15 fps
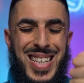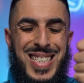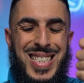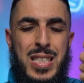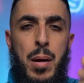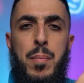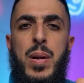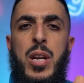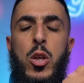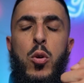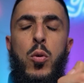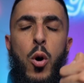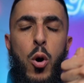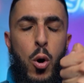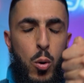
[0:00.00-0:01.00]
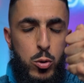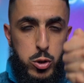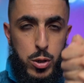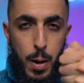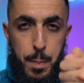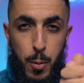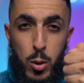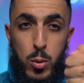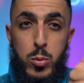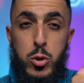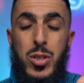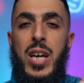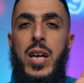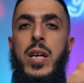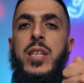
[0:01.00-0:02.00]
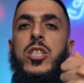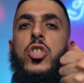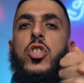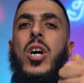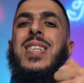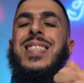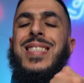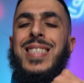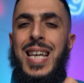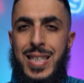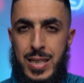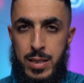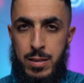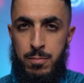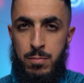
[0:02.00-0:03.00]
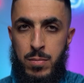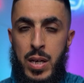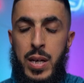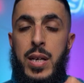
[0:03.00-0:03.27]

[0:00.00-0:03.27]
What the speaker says: somebody who upholds justice,